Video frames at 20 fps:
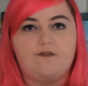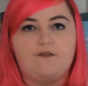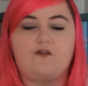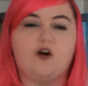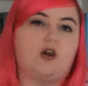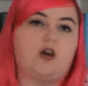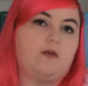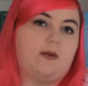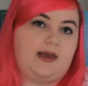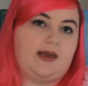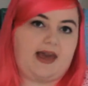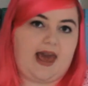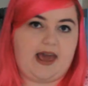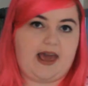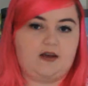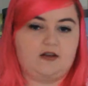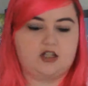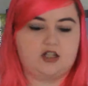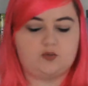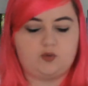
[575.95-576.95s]
following
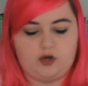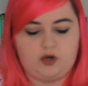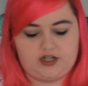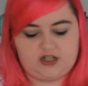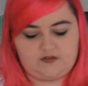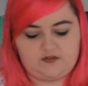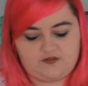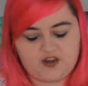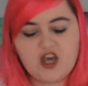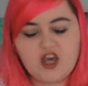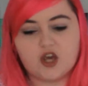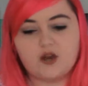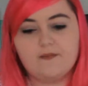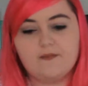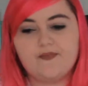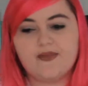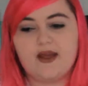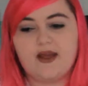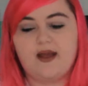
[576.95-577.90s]
Hale's point of view.